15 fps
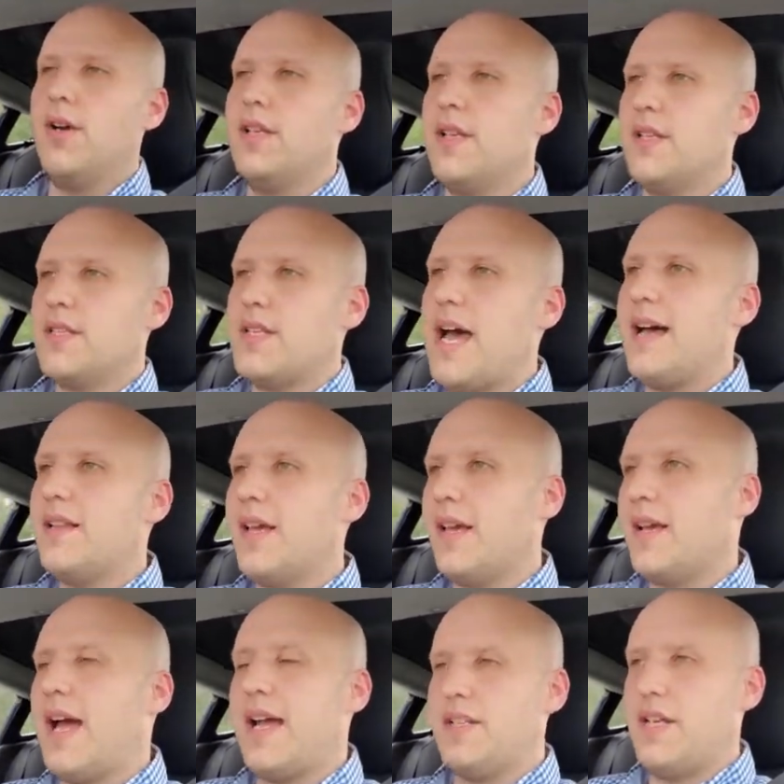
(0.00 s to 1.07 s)
It's not
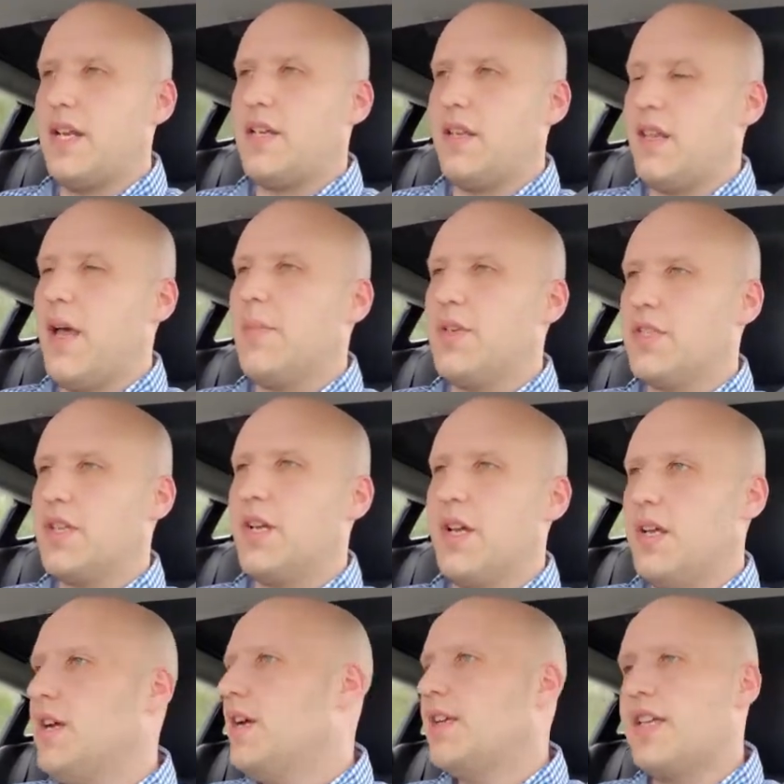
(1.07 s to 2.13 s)
like contacting them is going
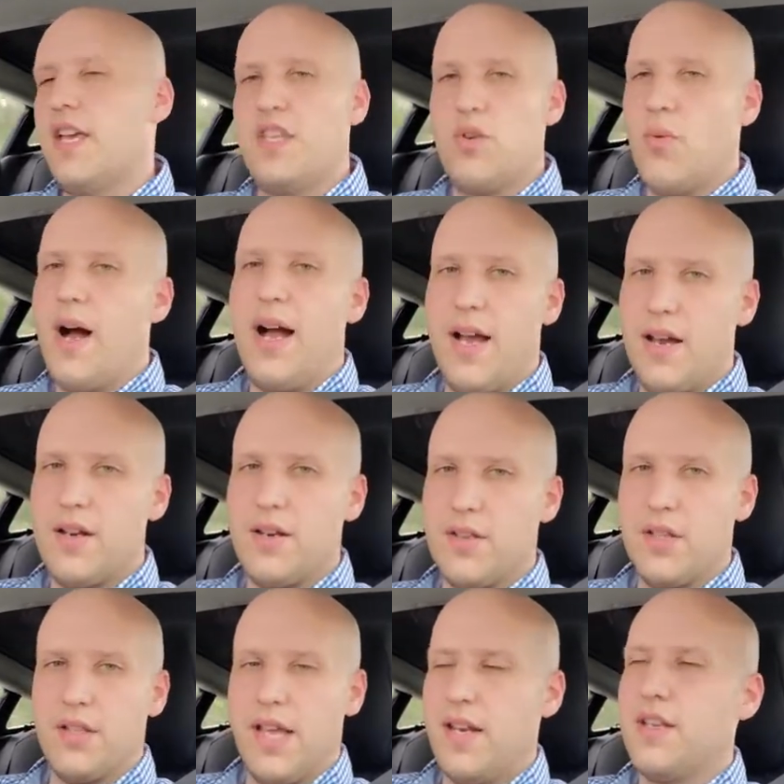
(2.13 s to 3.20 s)
to get you on
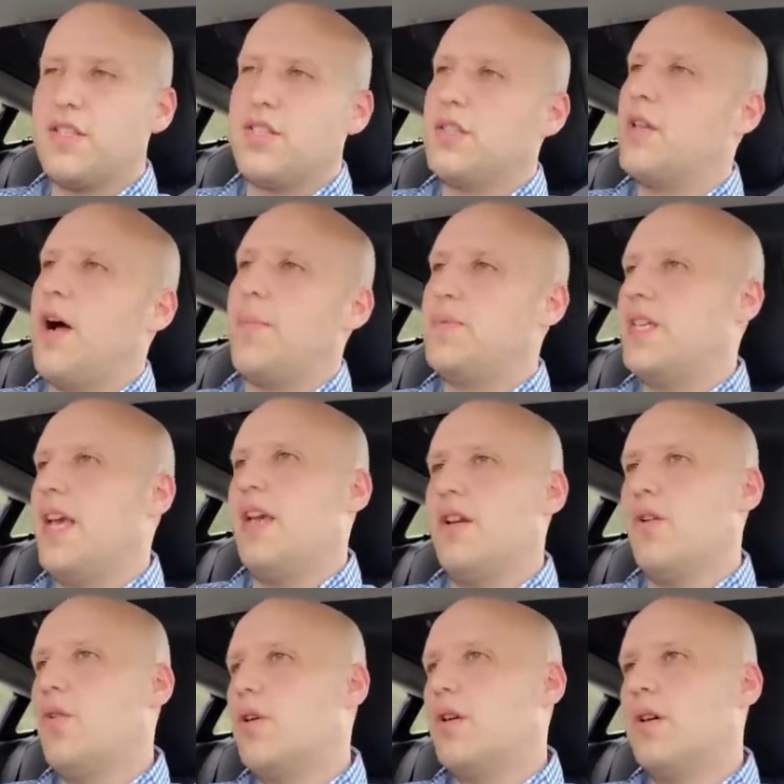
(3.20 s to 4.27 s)
the latest
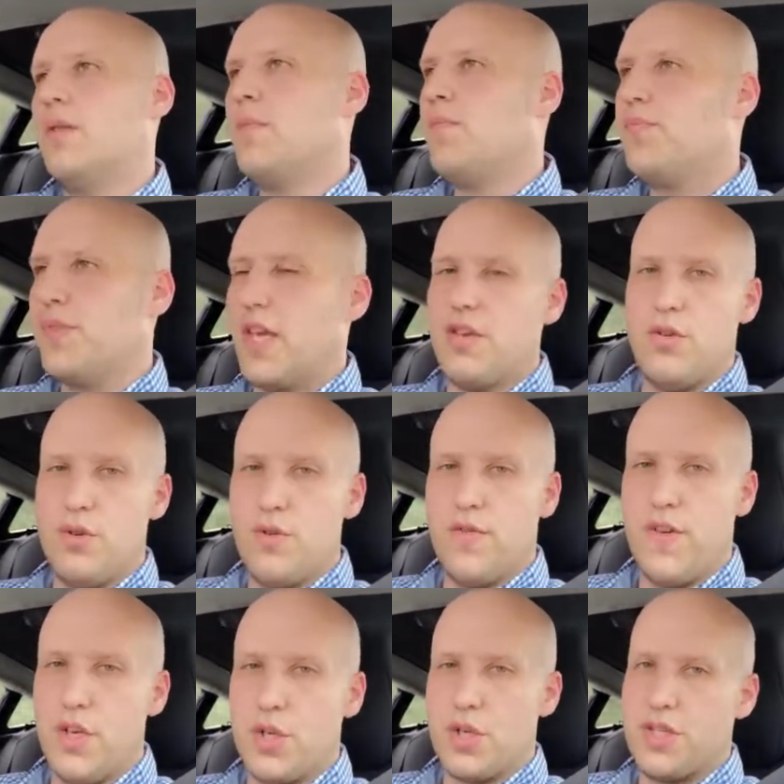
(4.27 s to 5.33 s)
update or get you new
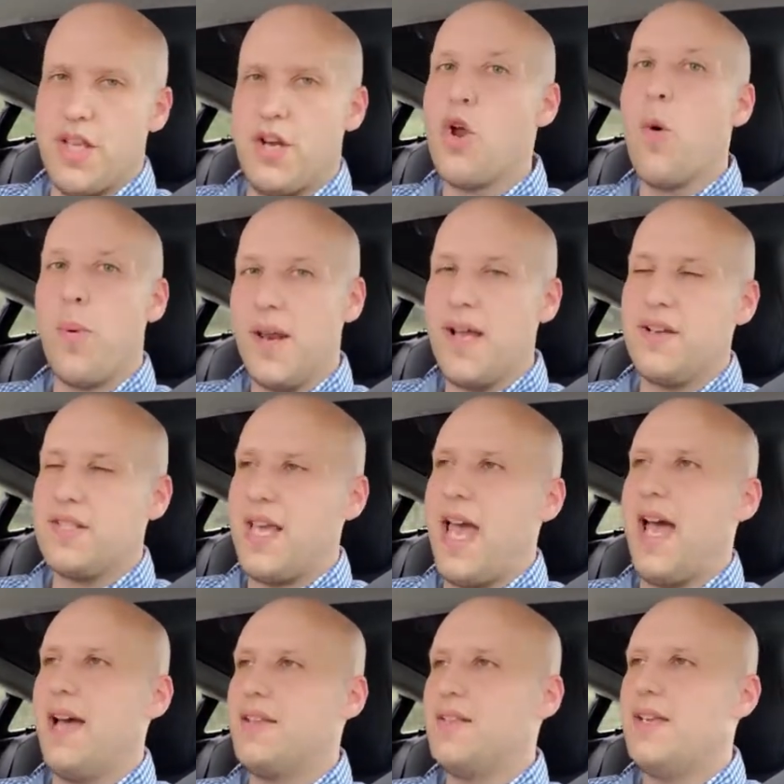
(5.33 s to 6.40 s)
features that nobody else
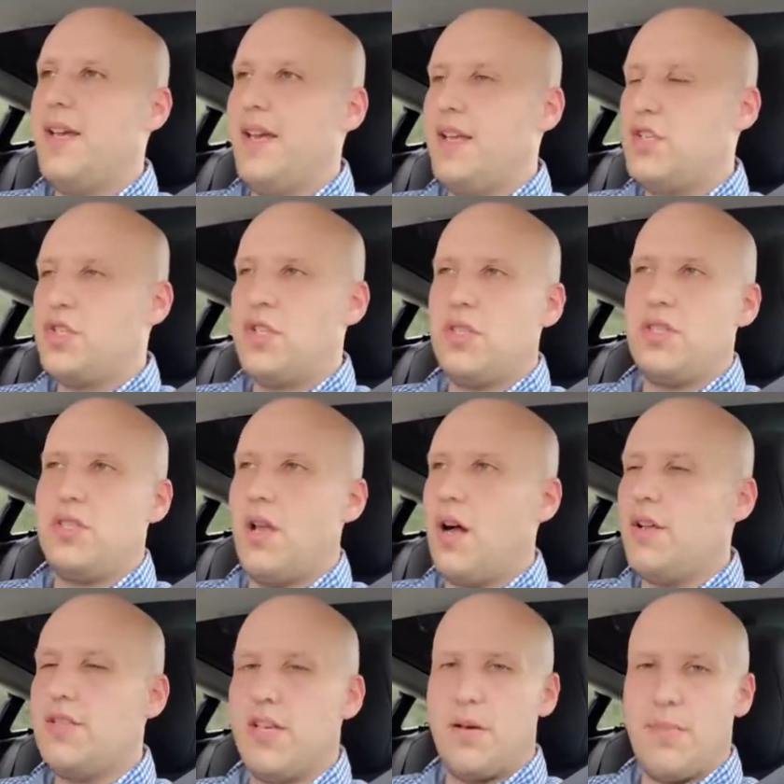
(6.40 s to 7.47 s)
has. It's just
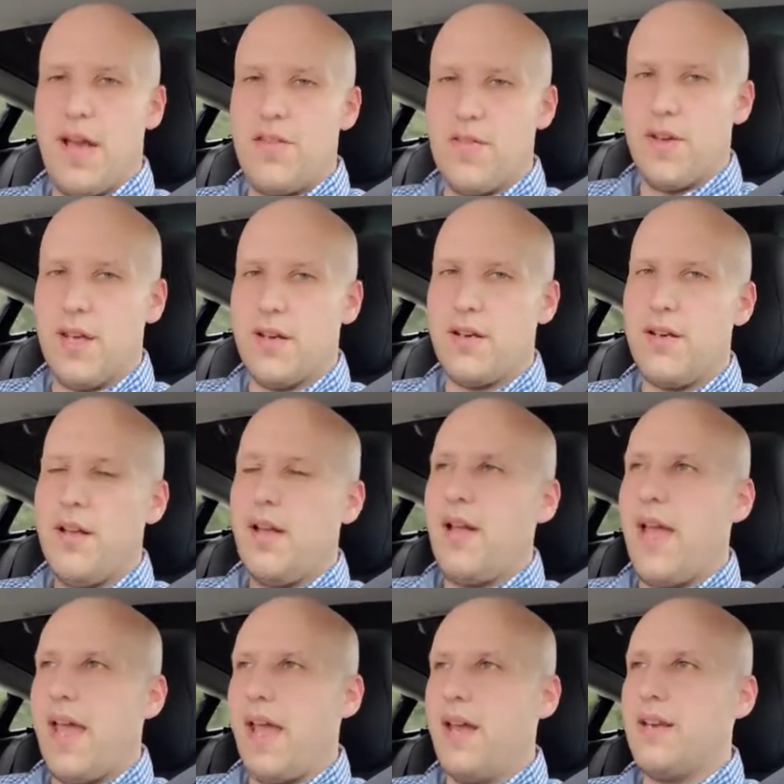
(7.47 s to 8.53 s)
all done by VIN,
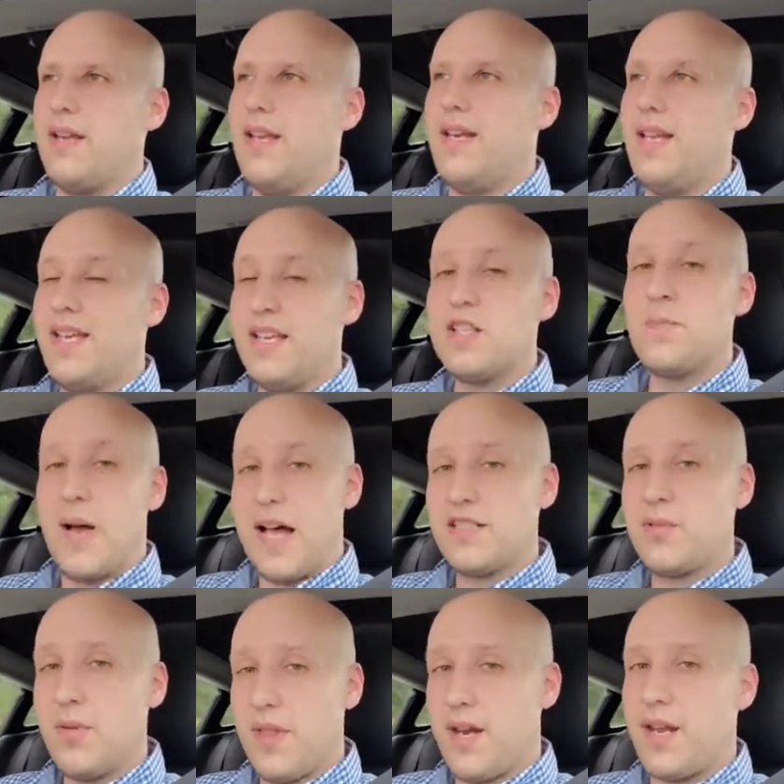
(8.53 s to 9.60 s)
and it is
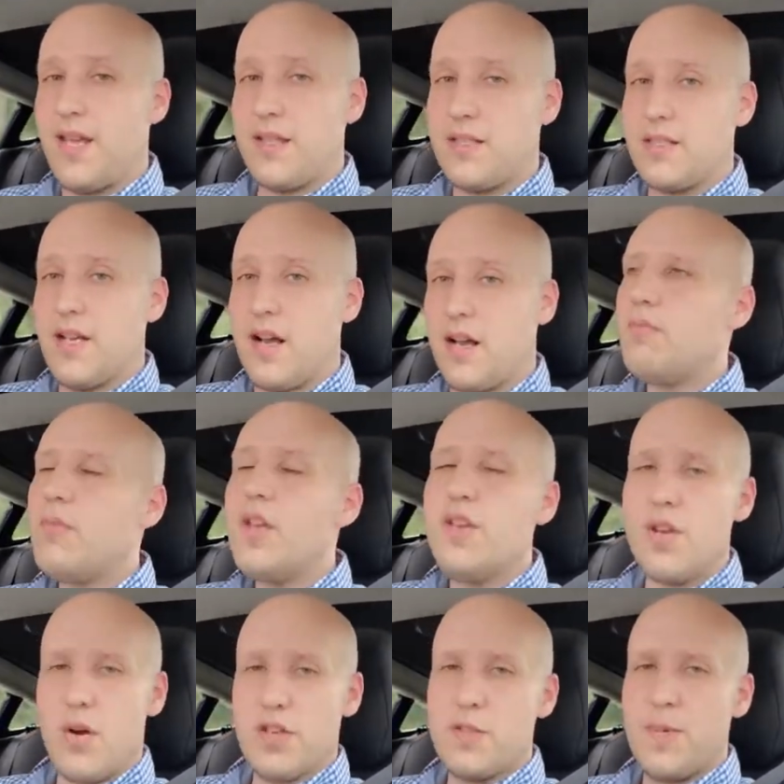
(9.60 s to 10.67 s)
possible that it gets stuck.
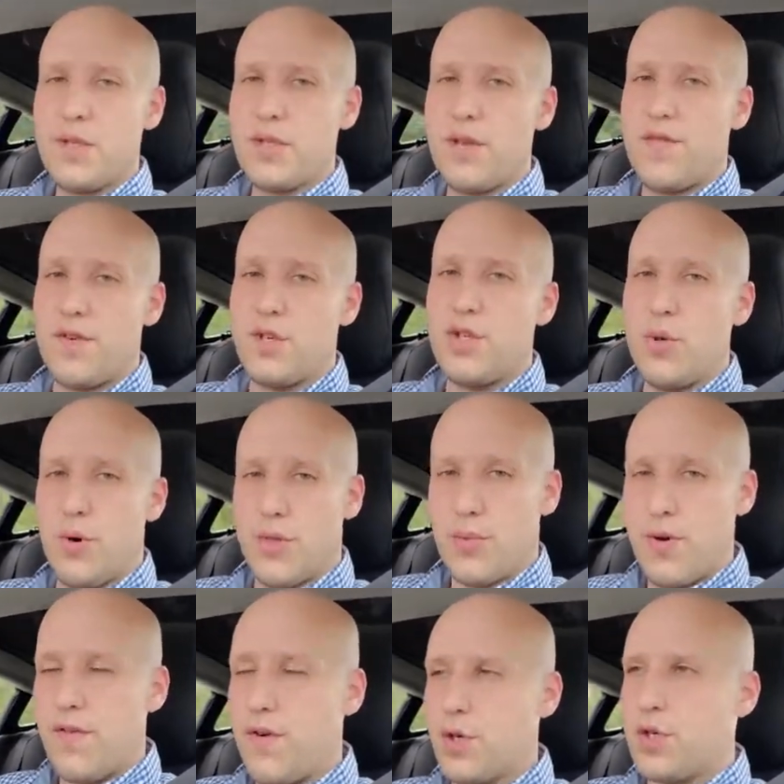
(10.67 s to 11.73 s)
Especially if you're 2 or
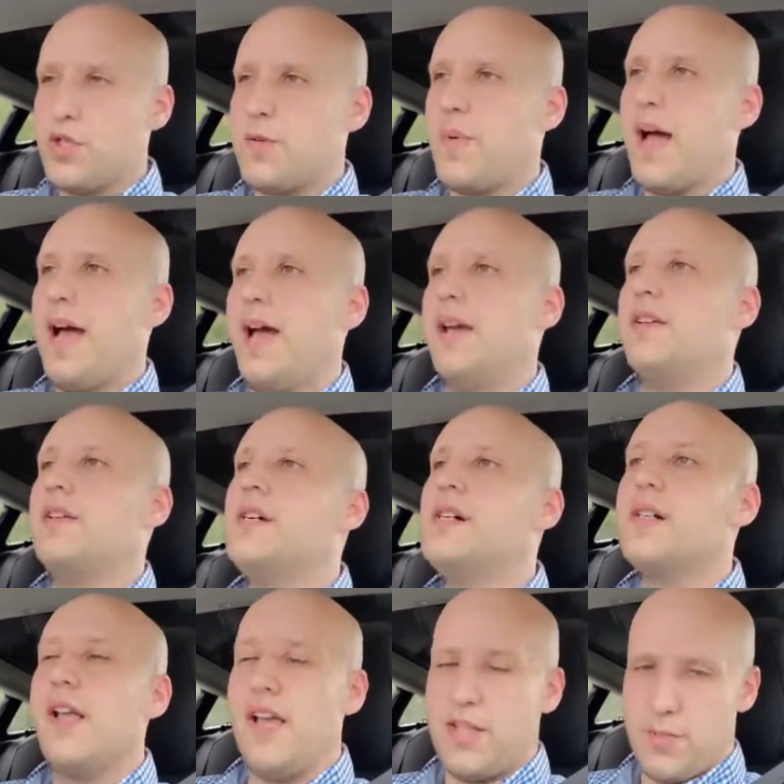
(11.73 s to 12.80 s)
3 versions behind,
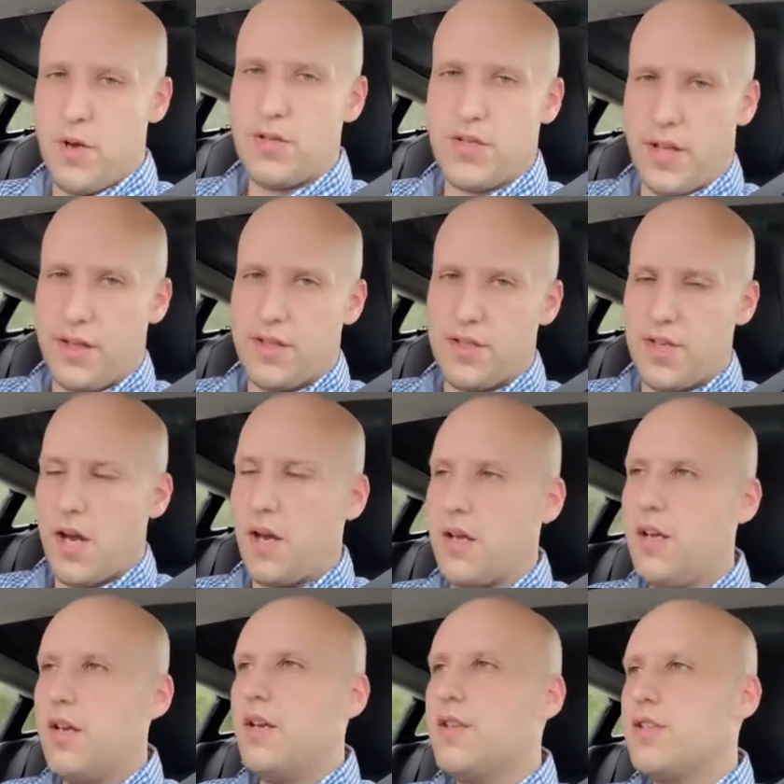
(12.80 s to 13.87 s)
it's most likely stuck.
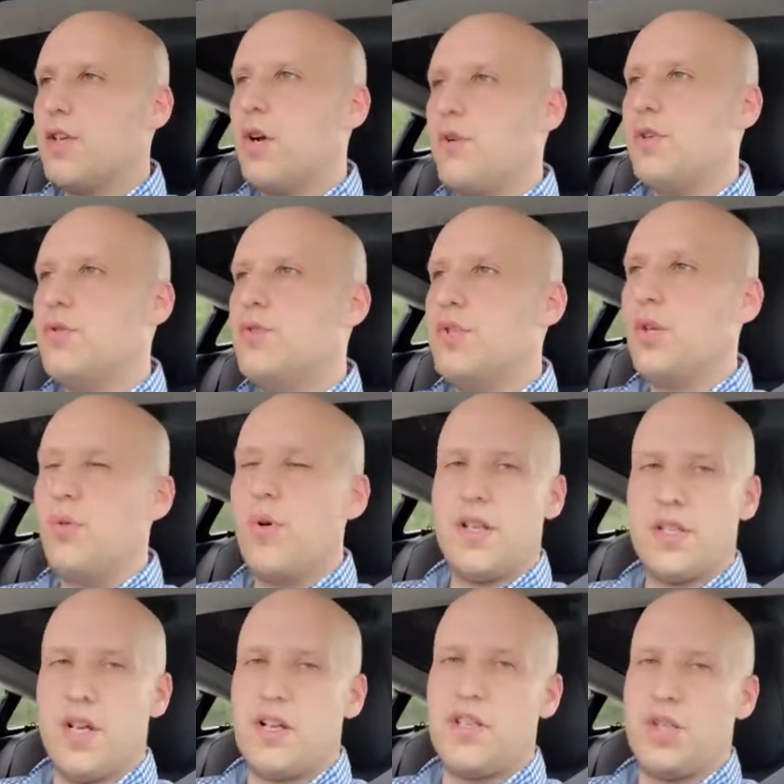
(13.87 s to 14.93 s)
So you do want
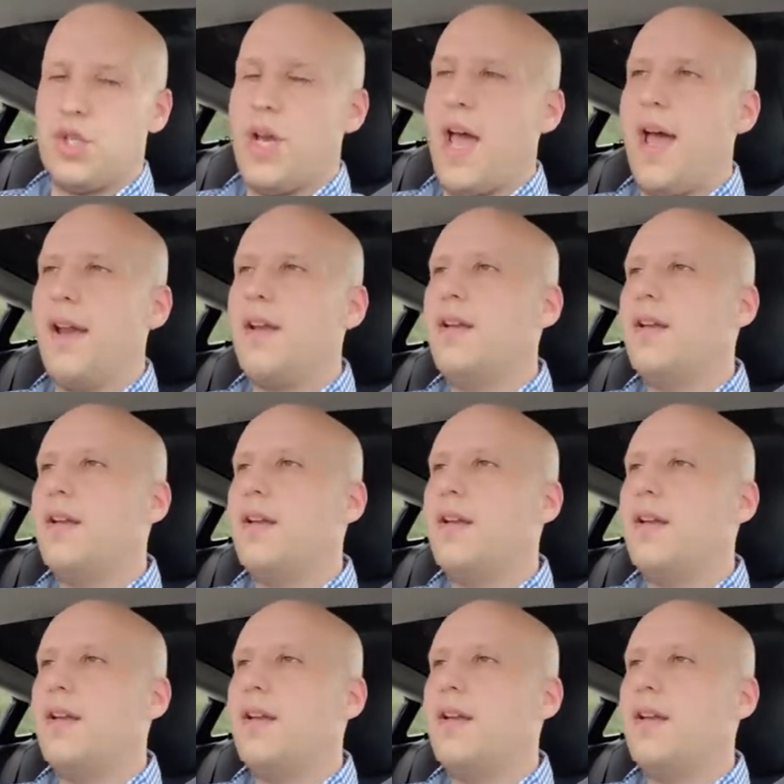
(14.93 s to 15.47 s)
to talk to chat,